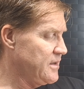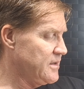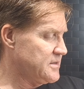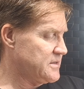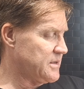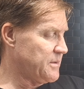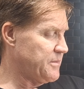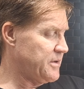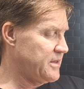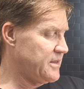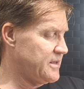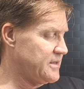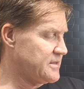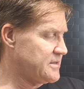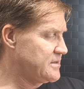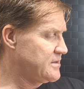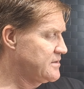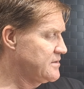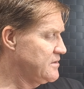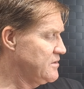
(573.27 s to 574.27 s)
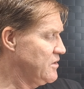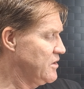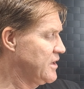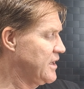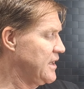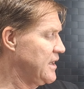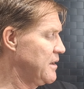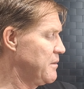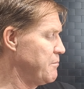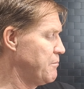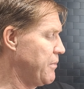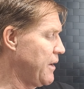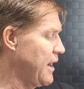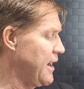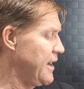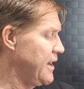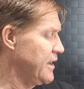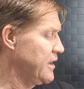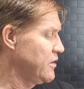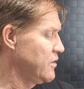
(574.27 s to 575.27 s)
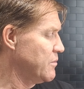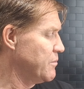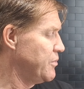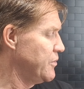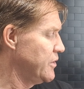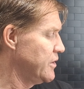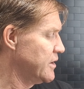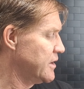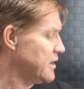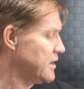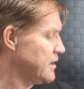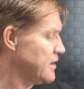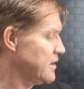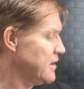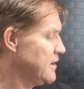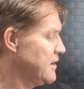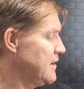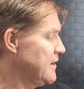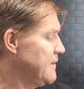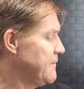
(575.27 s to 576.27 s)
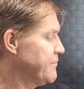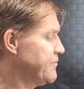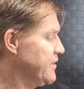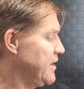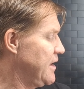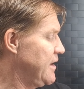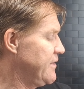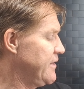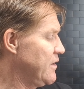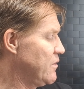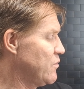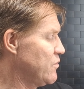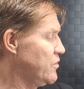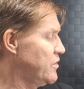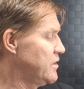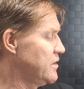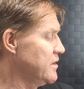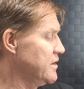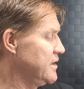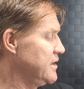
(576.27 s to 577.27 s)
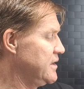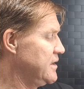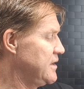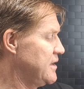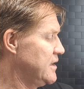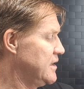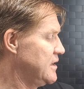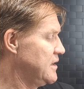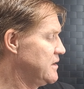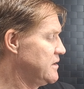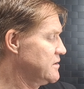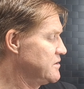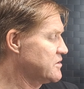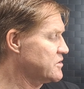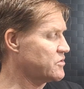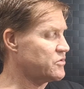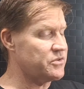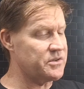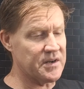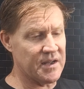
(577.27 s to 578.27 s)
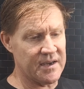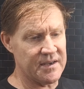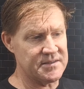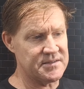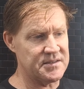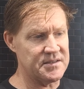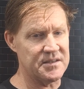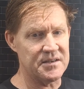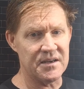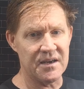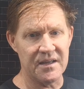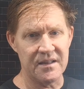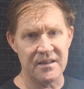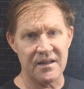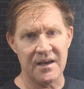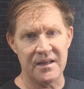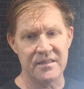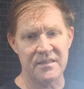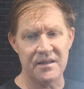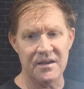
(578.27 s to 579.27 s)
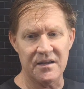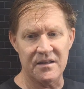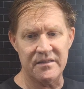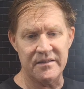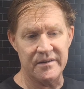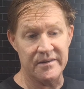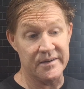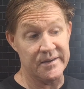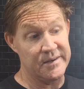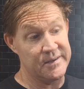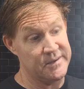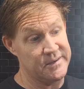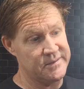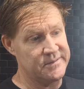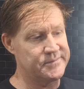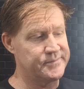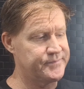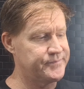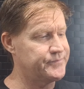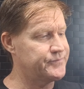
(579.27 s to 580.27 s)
somebody that's looking at buying your book and they really scrutinize it, I think they're not